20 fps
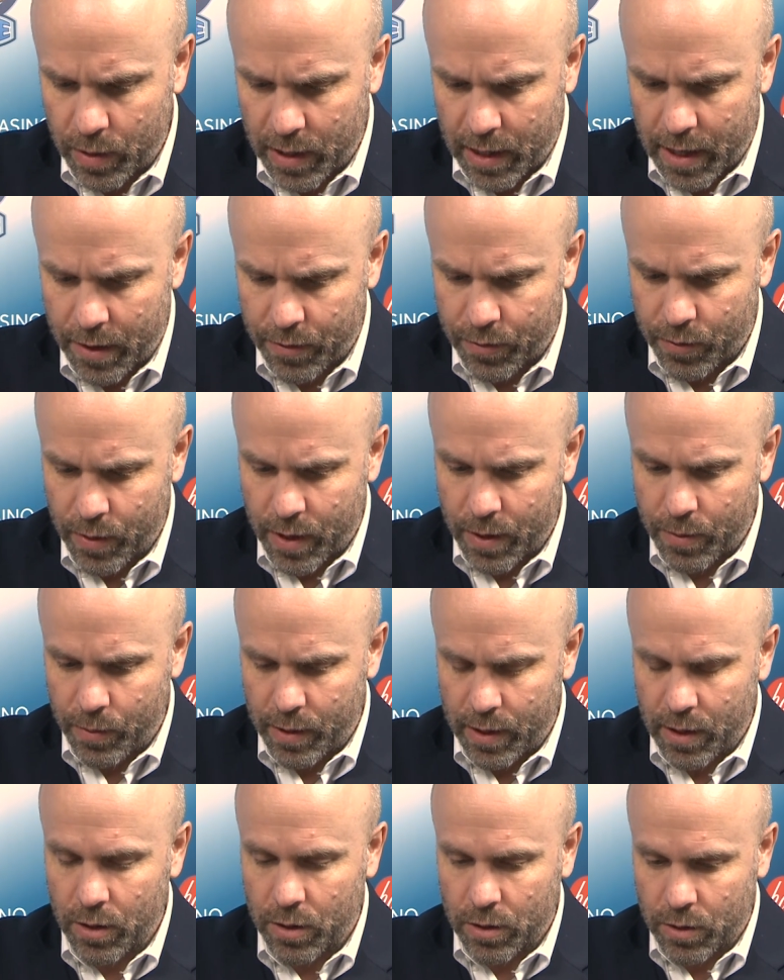We let
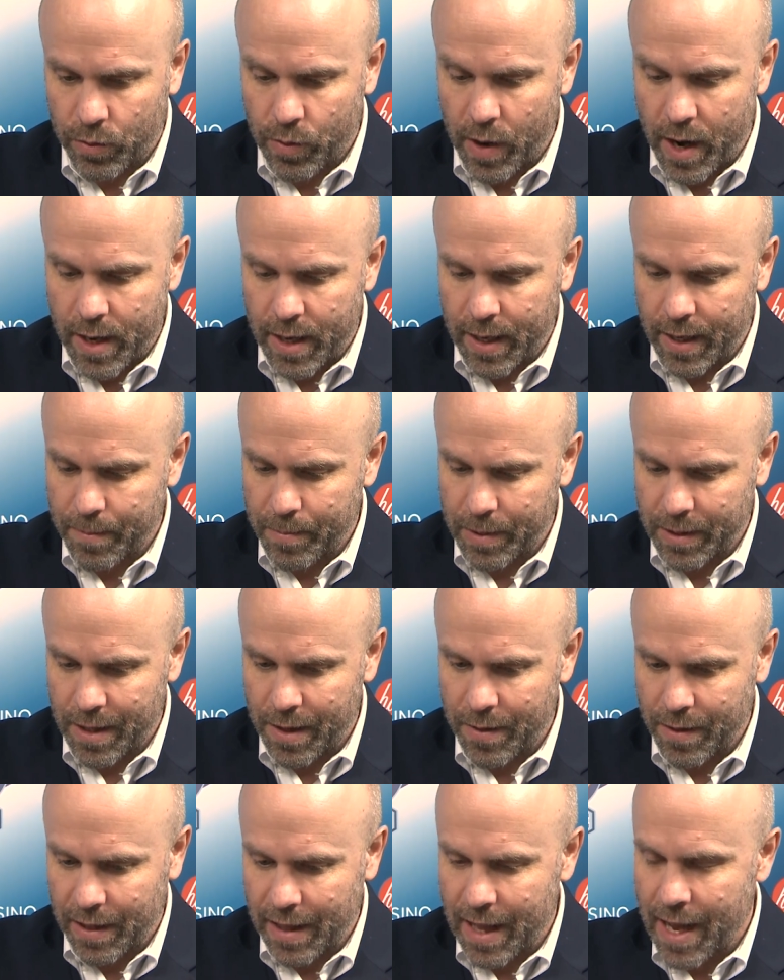we looked threatening, but
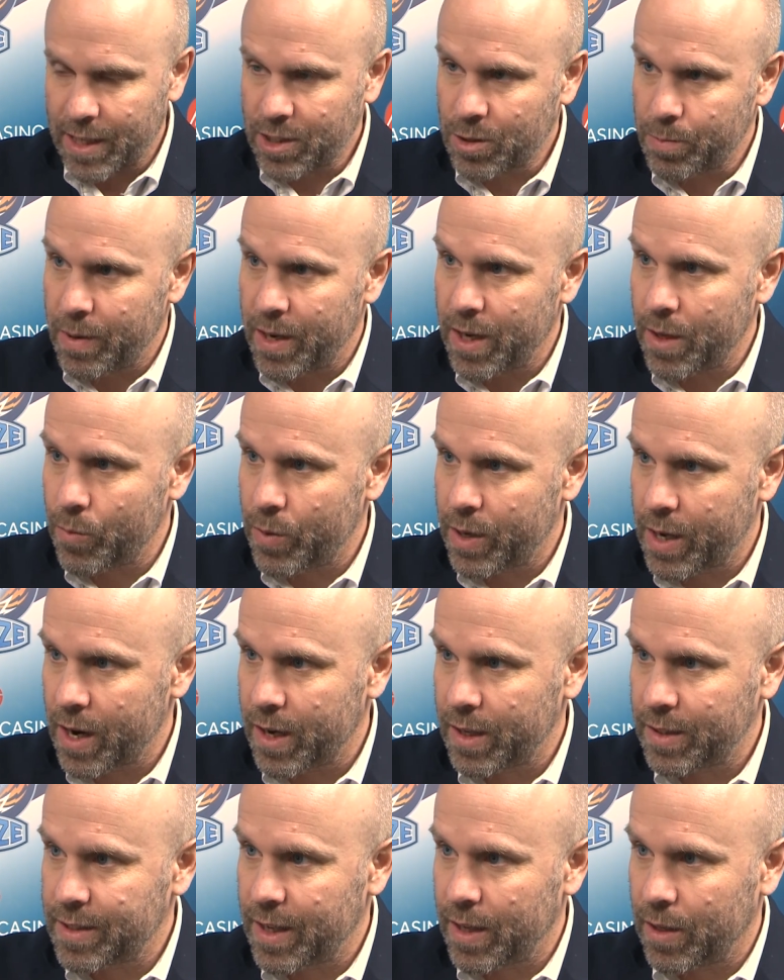then the last minute we
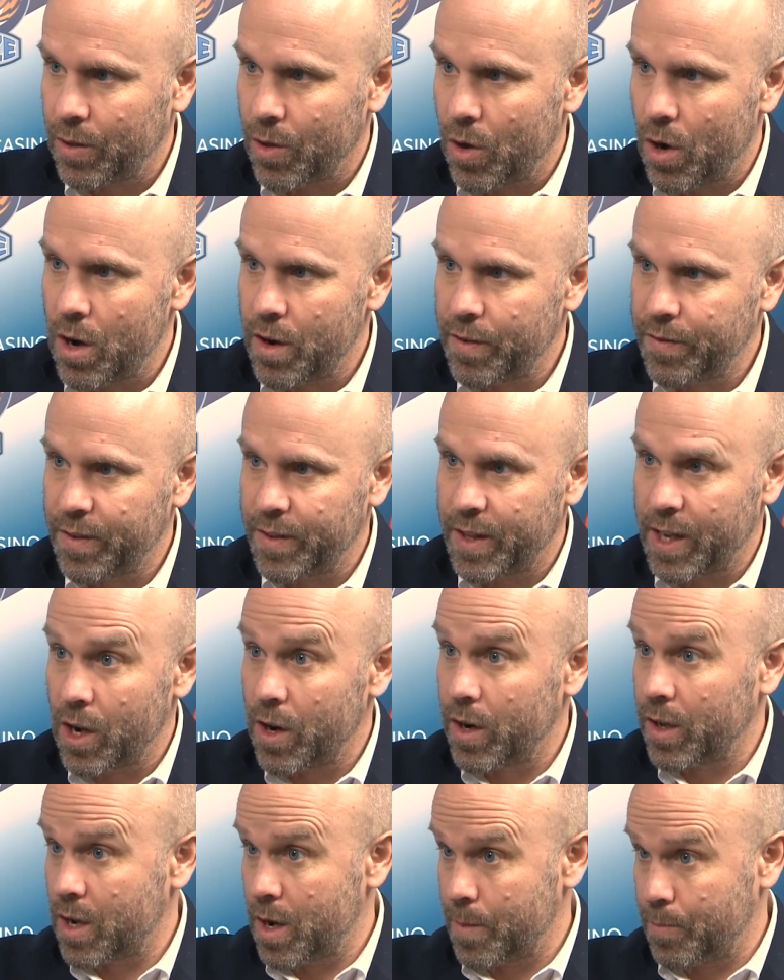kind of tailed off and they
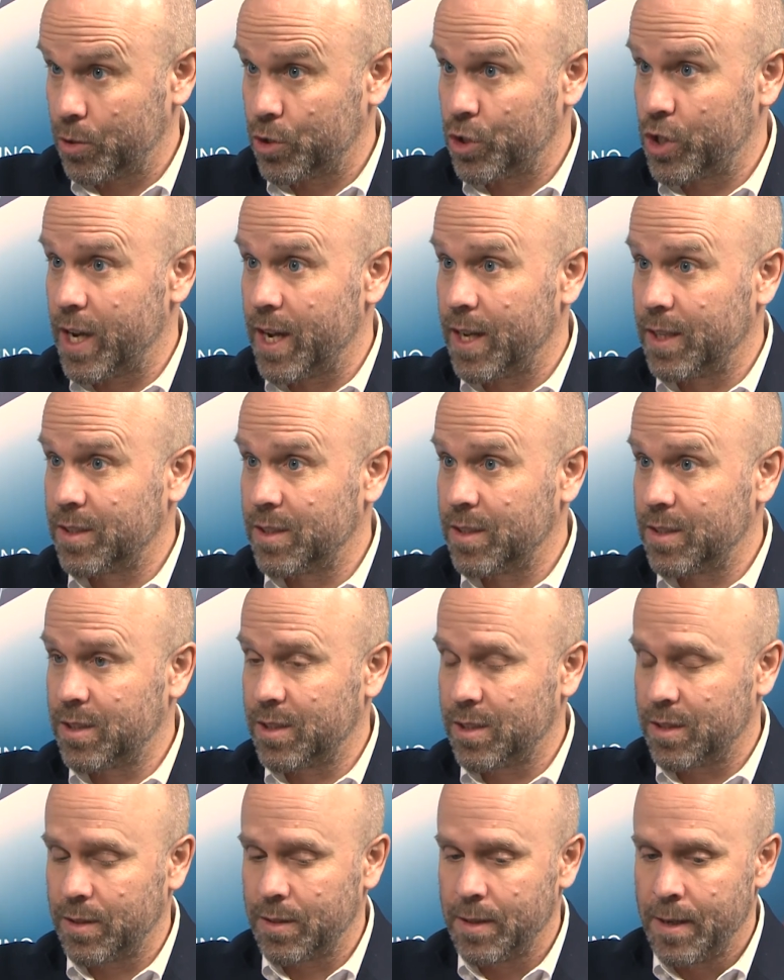got a couple chances
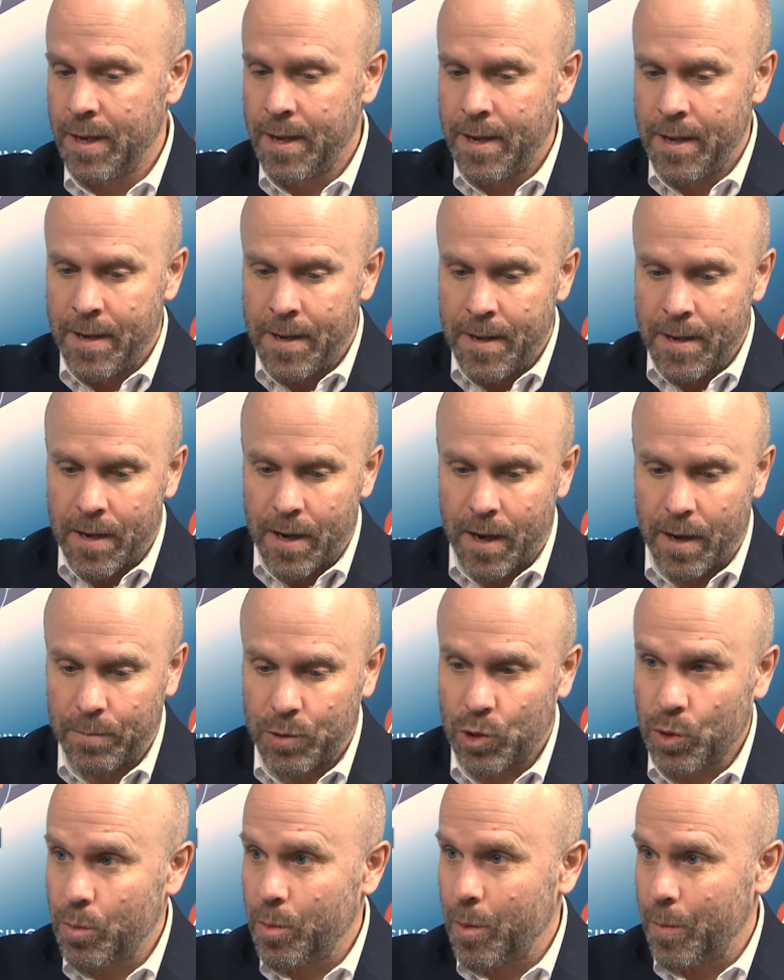and um,
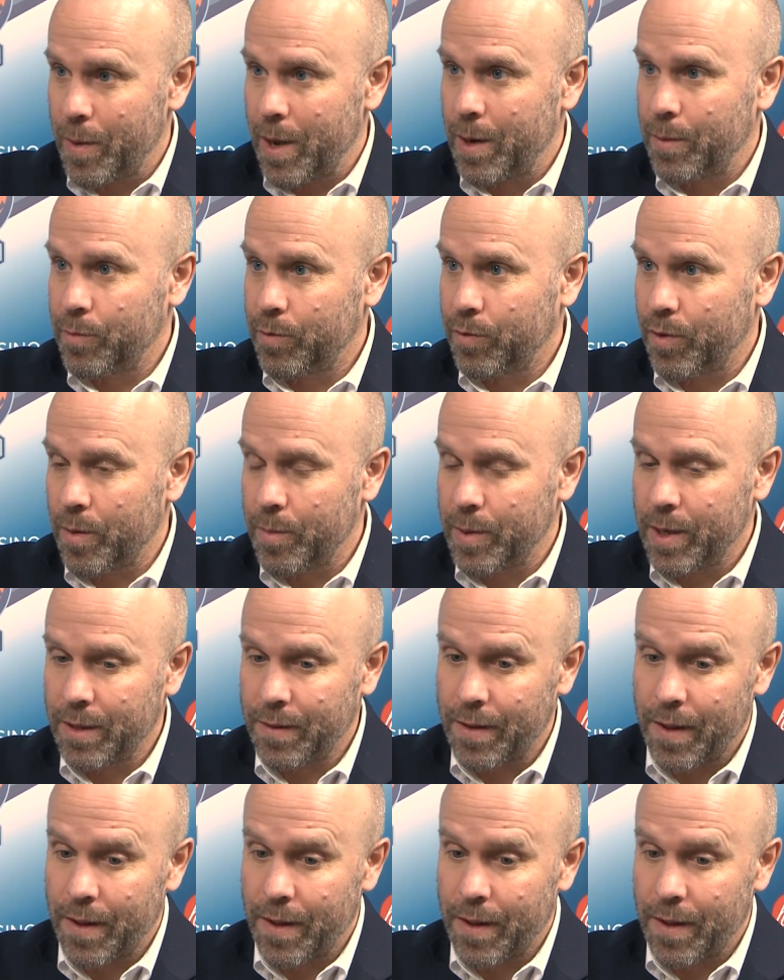some momentum from it.